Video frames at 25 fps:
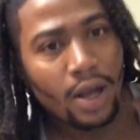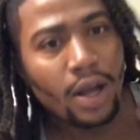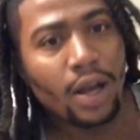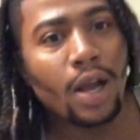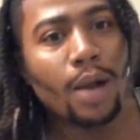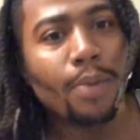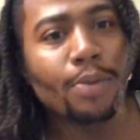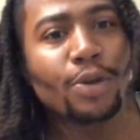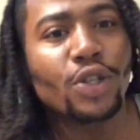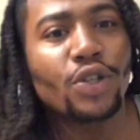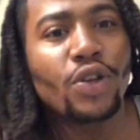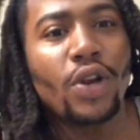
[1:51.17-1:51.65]

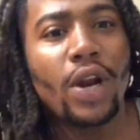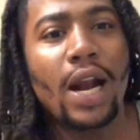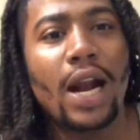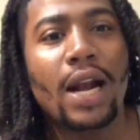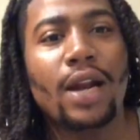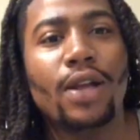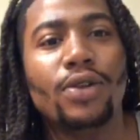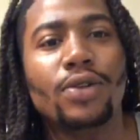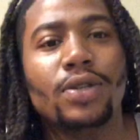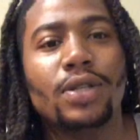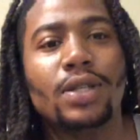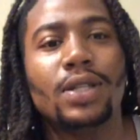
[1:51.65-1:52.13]
Coming straight out
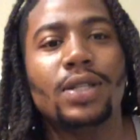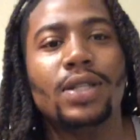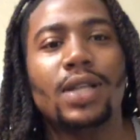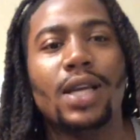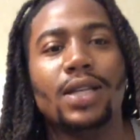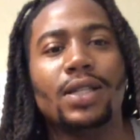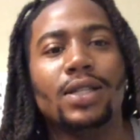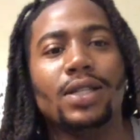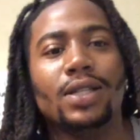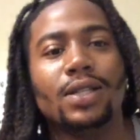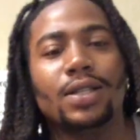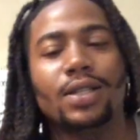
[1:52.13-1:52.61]
of Houston,
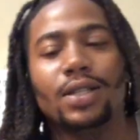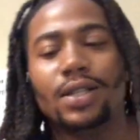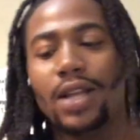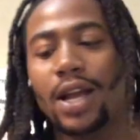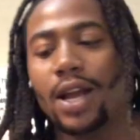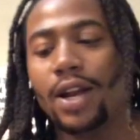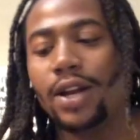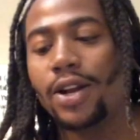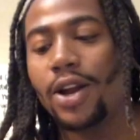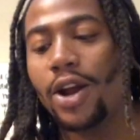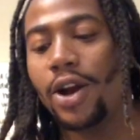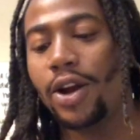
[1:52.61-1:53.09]
Texas.
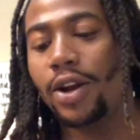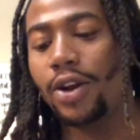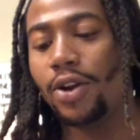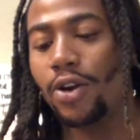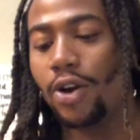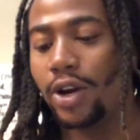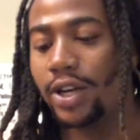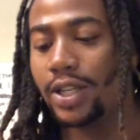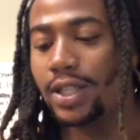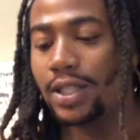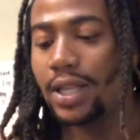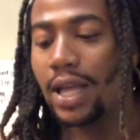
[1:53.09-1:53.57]
That dirty
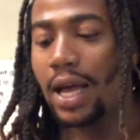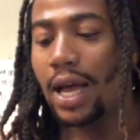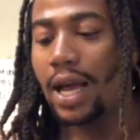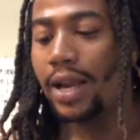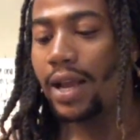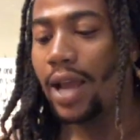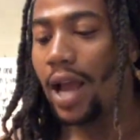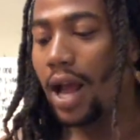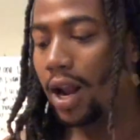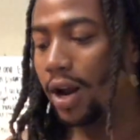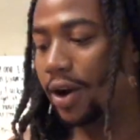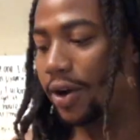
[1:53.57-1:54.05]
north side.
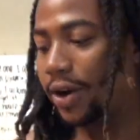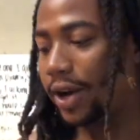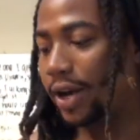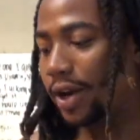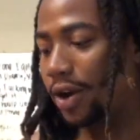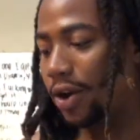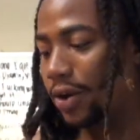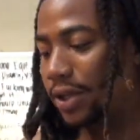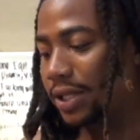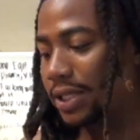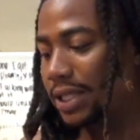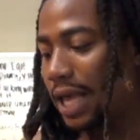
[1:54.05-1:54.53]
Y'all already
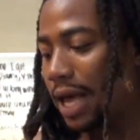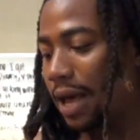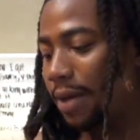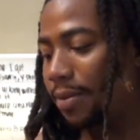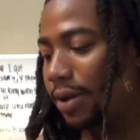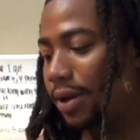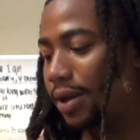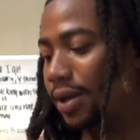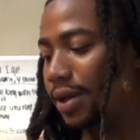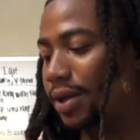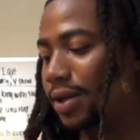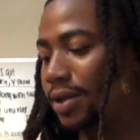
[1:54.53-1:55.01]
know what time
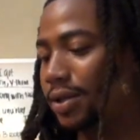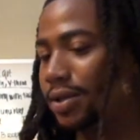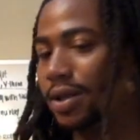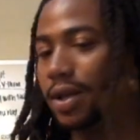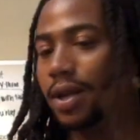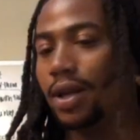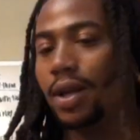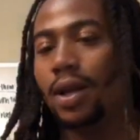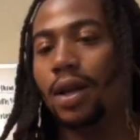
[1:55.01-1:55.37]
it is.